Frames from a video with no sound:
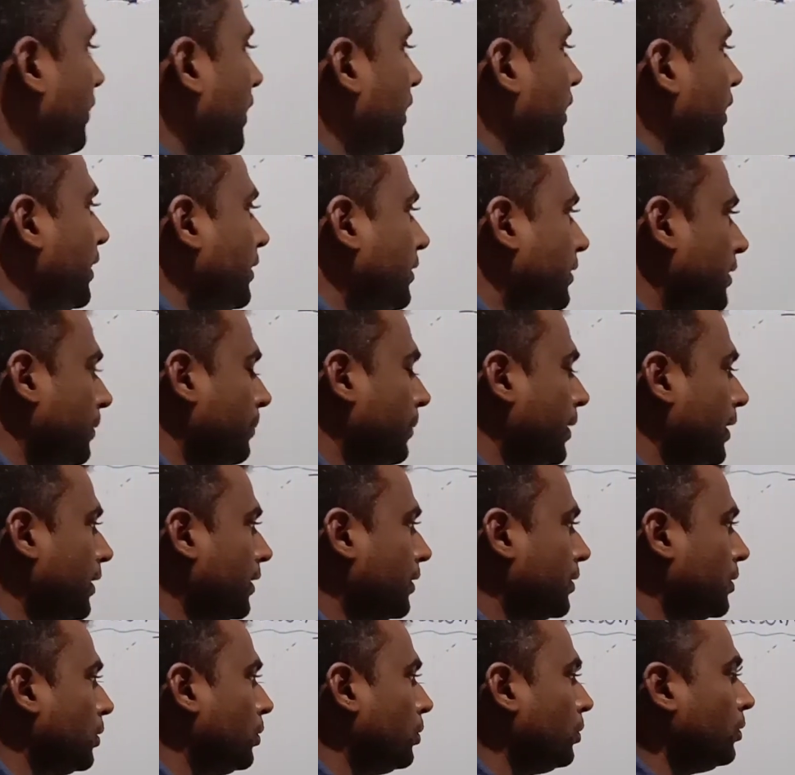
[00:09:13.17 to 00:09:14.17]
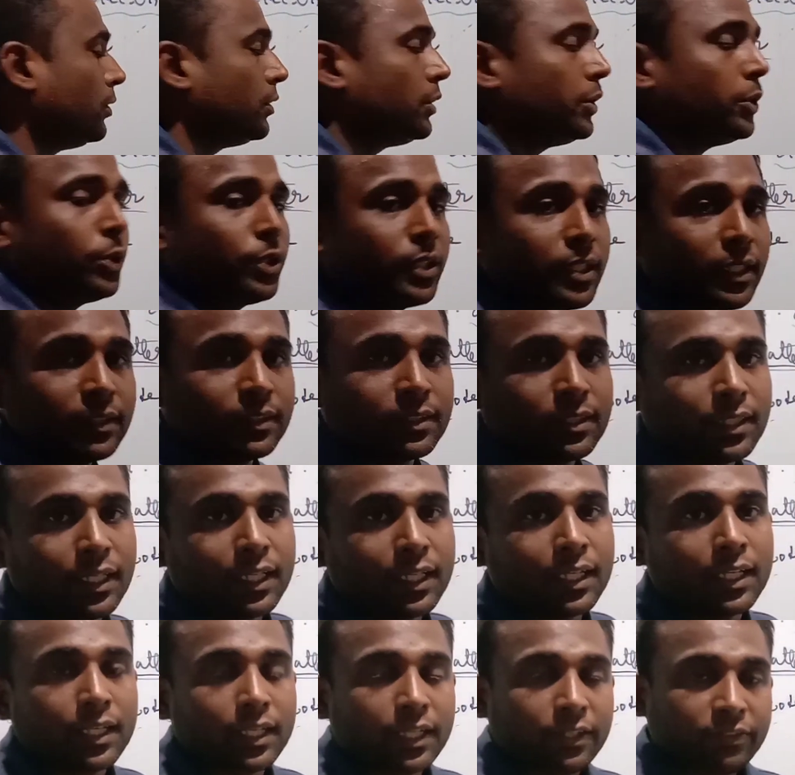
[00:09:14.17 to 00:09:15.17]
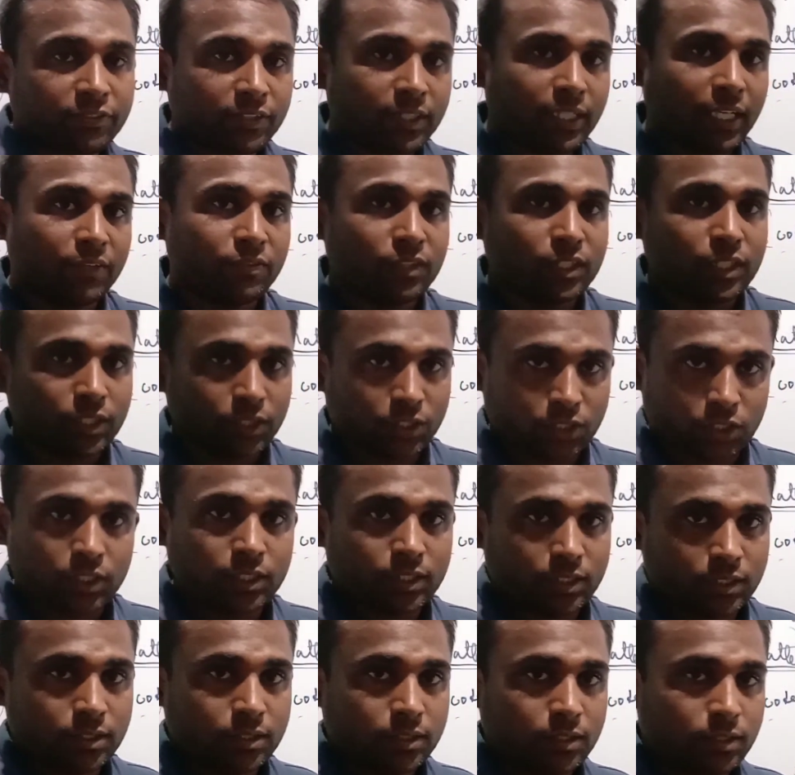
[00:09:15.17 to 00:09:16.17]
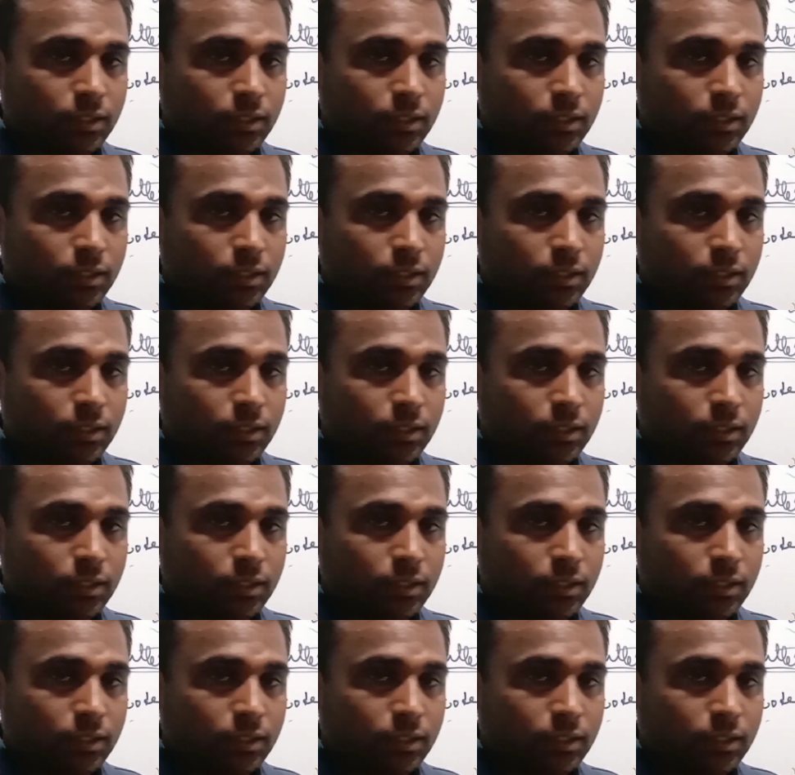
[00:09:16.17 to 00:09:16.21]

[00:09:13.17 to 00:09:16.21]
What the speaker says: very similar to Newton's law of gravitation.